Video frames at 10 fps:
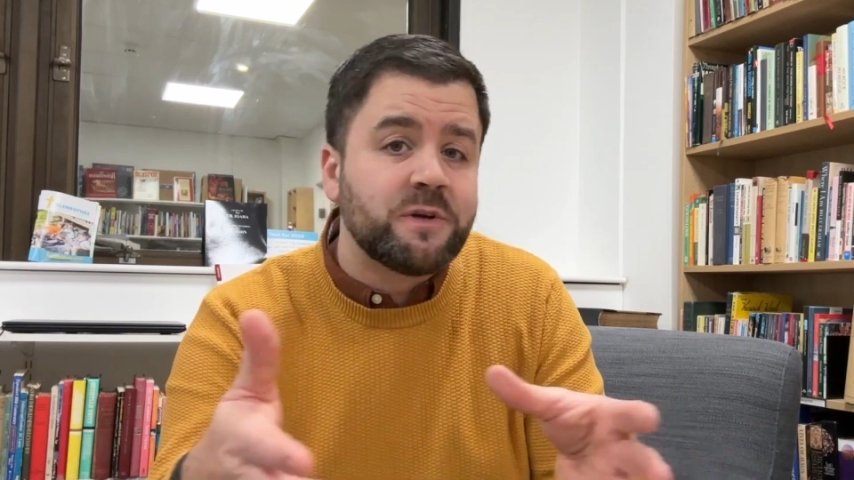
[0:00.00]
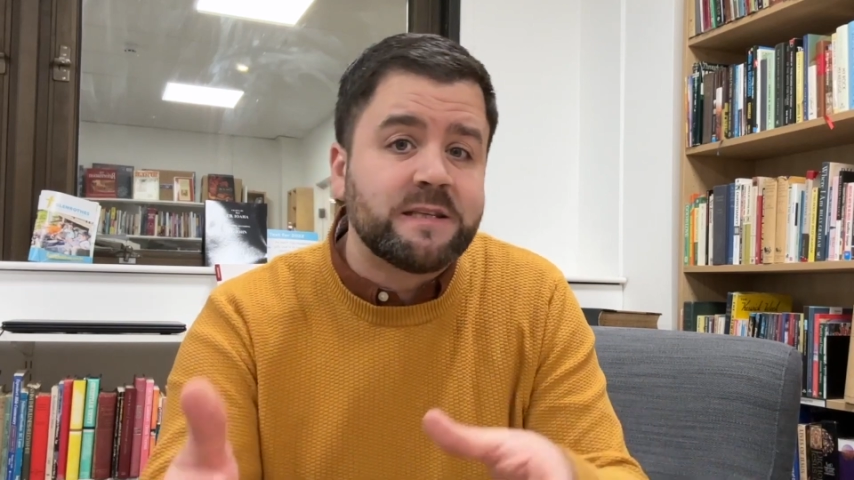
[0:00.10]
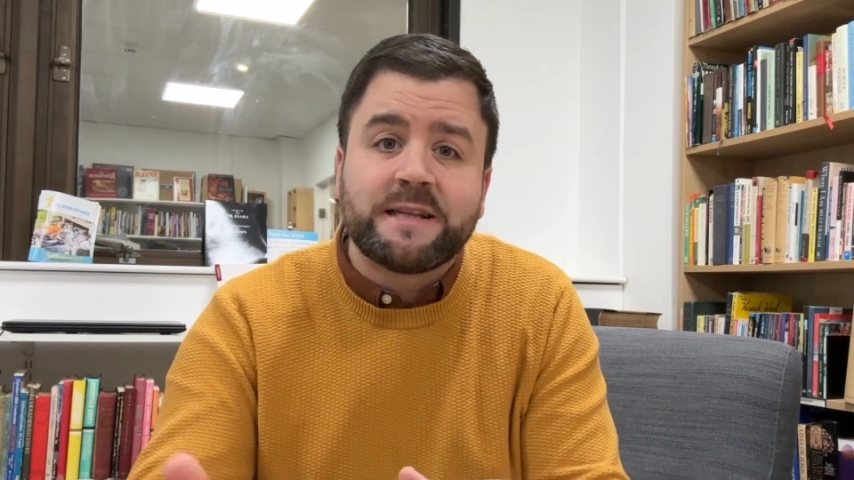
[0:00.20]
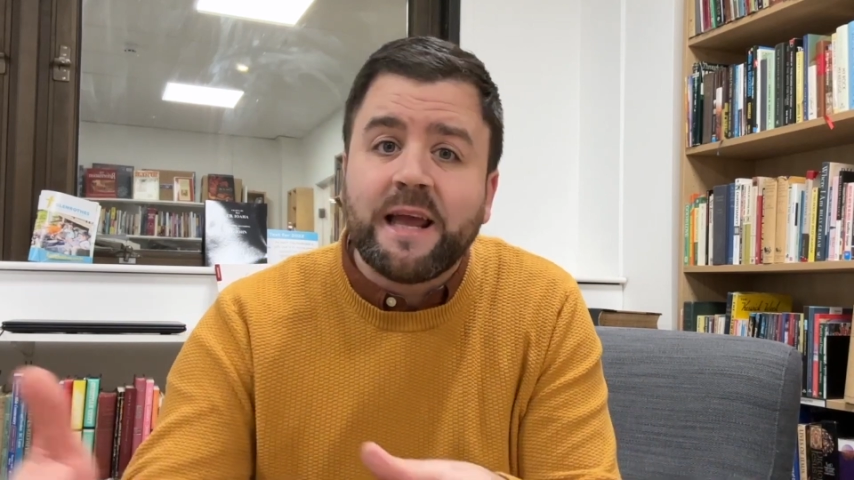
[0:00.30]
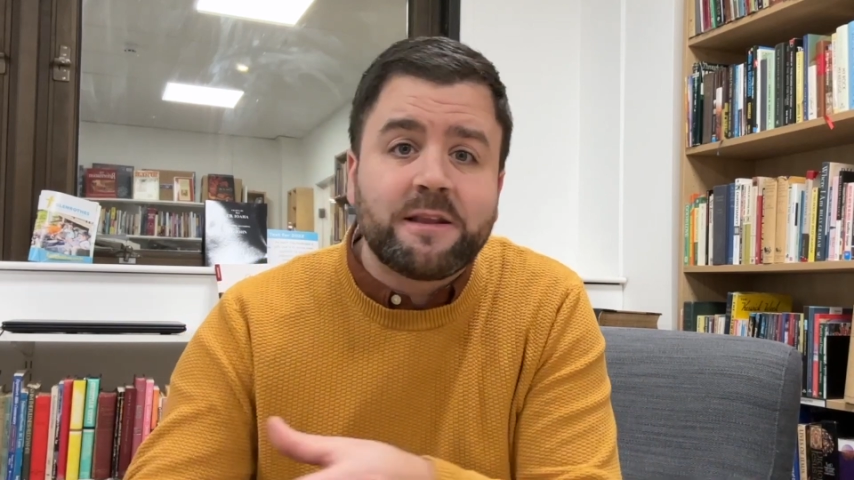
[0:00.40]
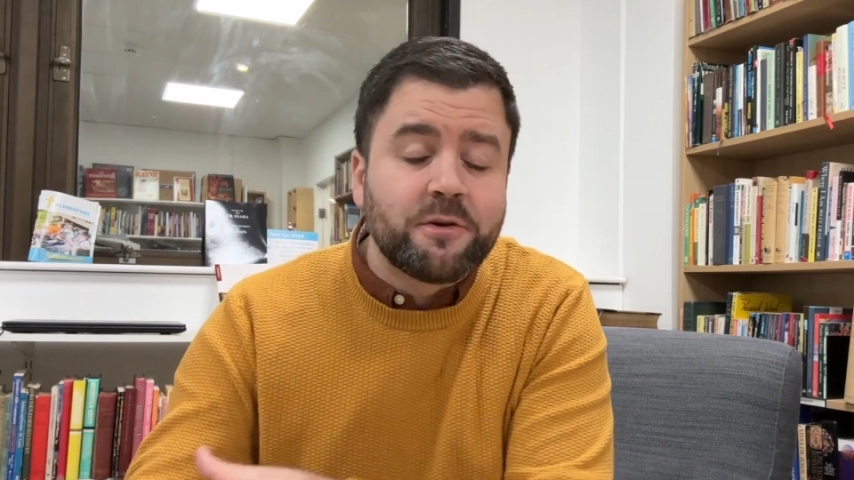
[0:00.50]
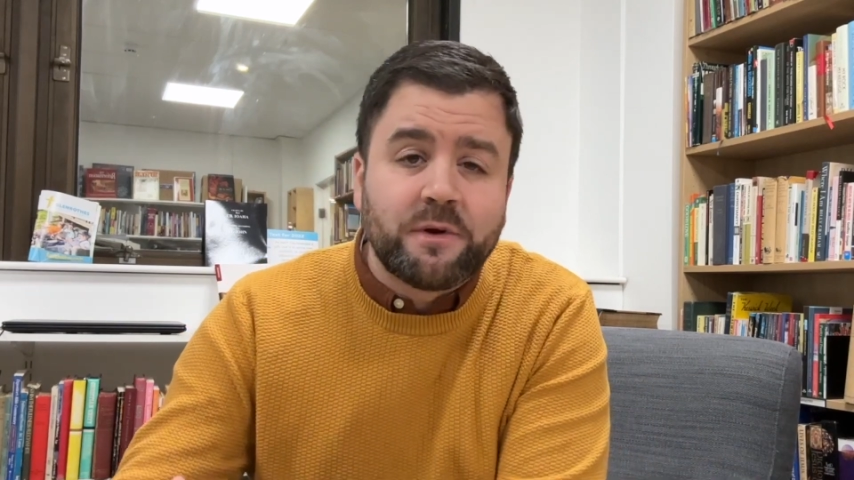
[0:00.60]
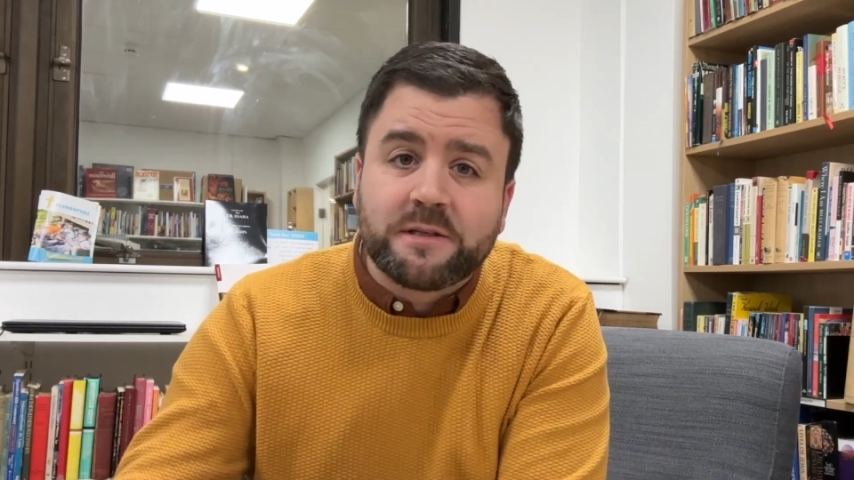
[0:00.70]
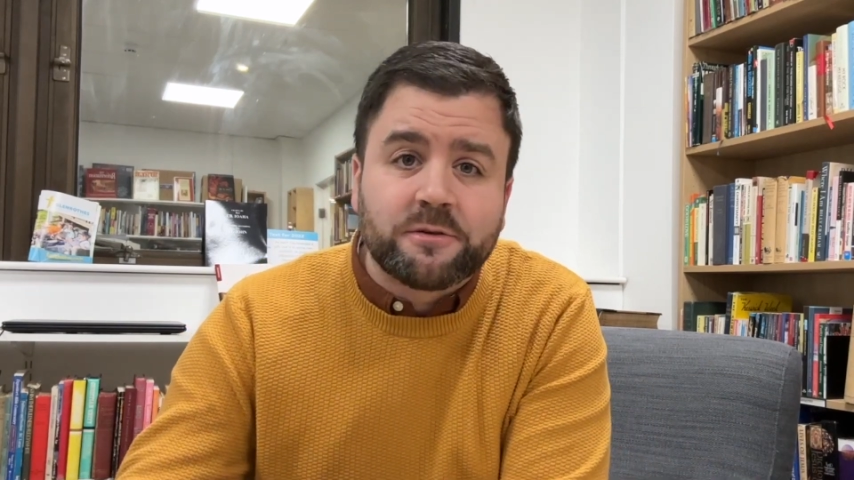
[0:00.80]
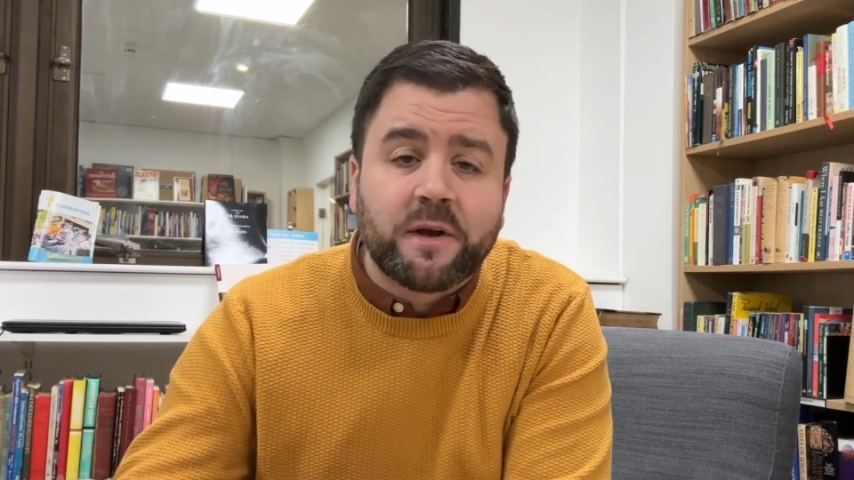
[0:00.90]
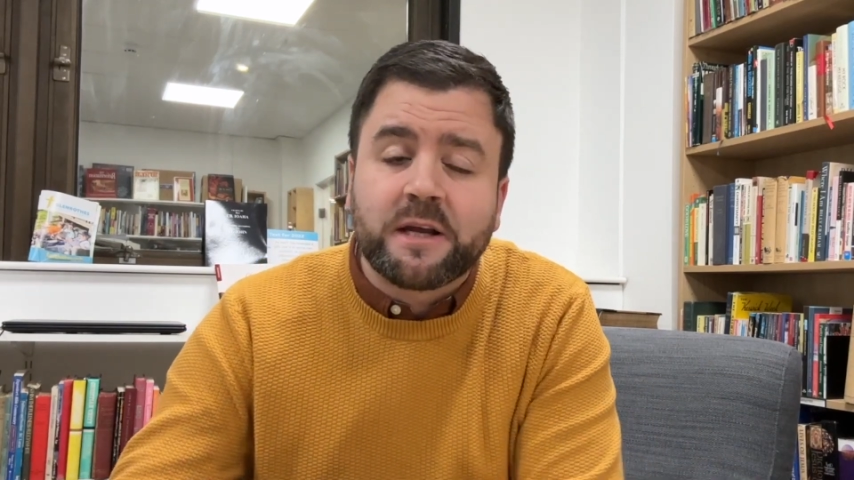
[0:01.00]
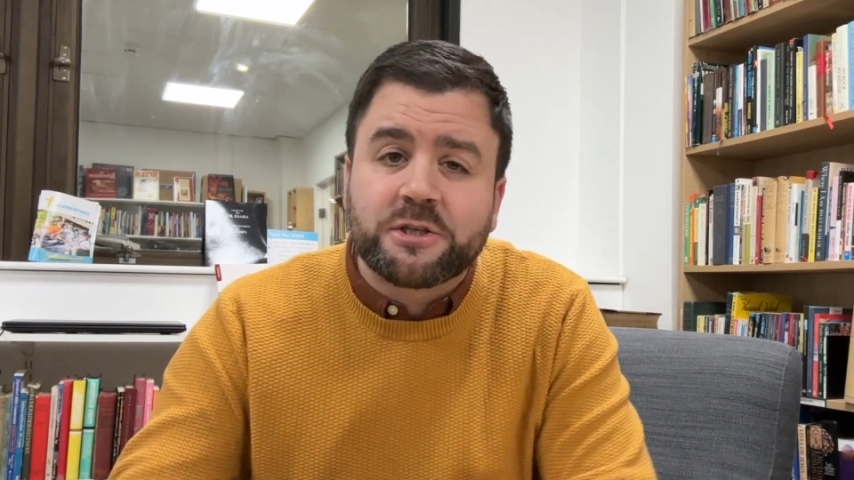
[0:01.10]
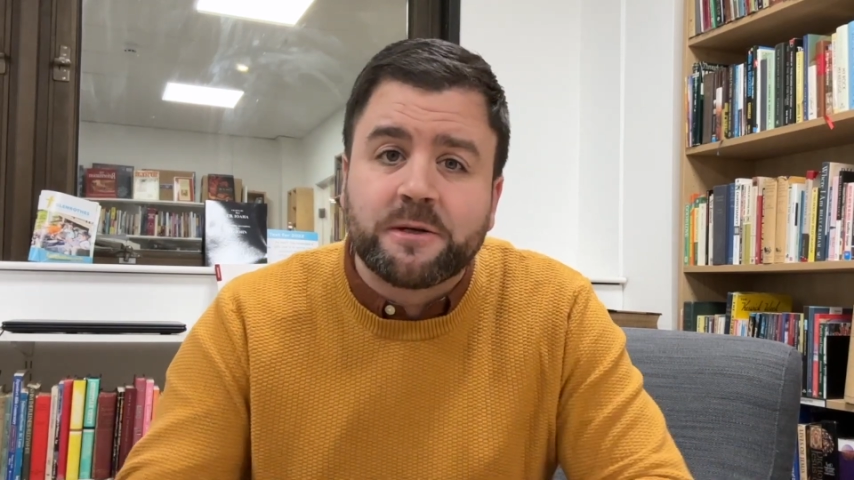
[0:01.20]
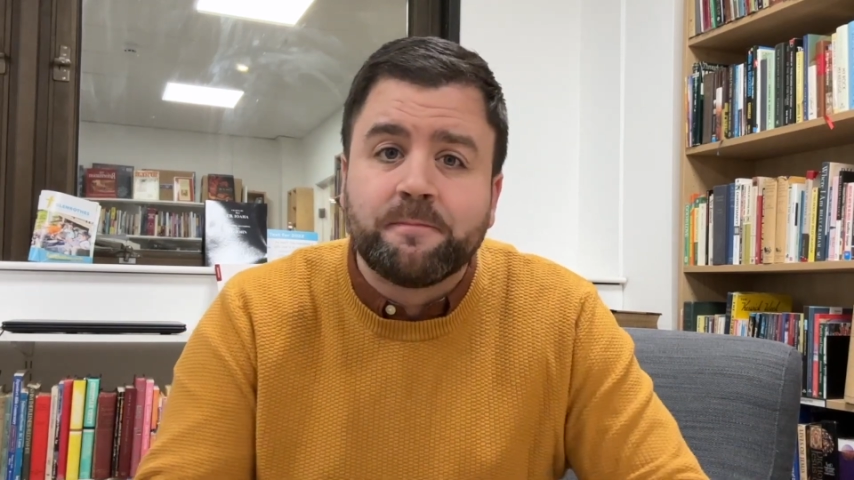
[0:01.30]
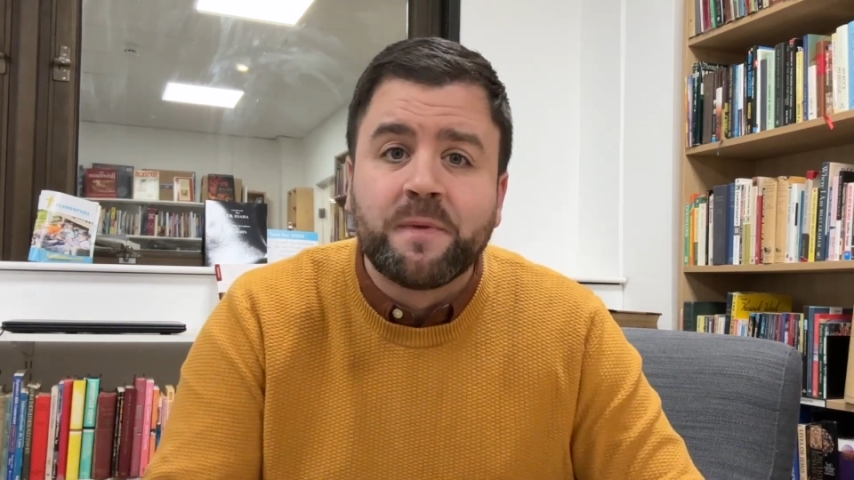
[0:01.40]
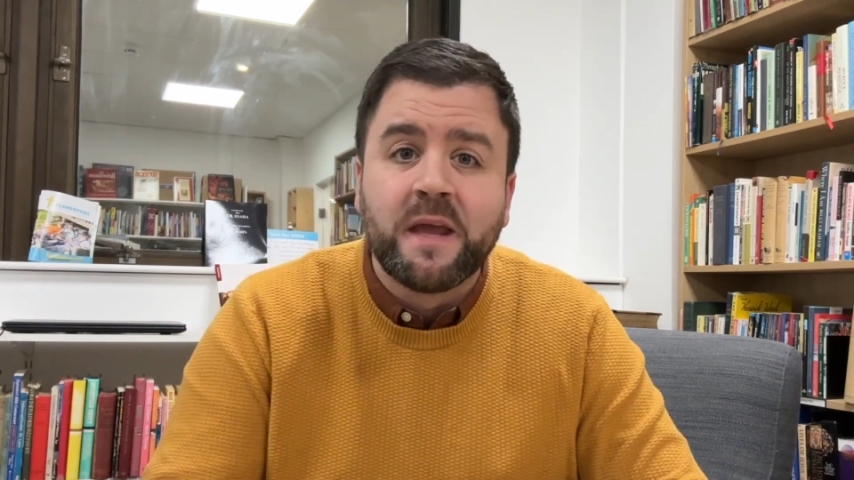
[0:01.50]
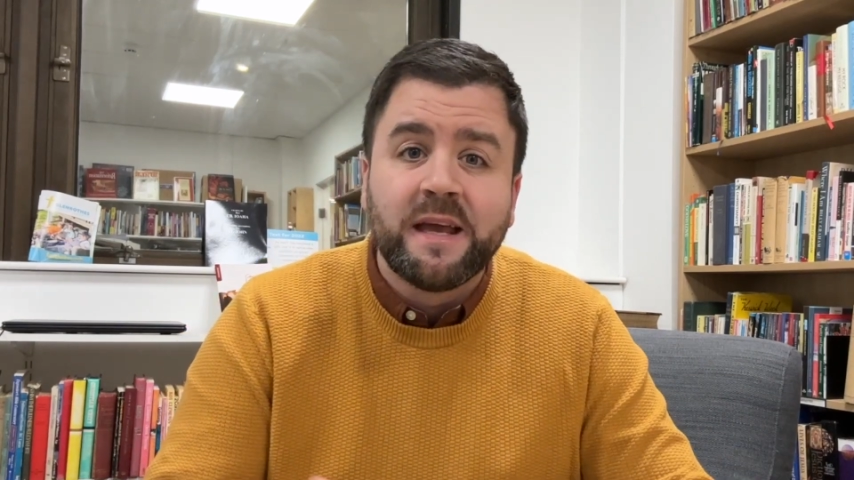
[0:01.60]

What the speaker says: his death and resurrection,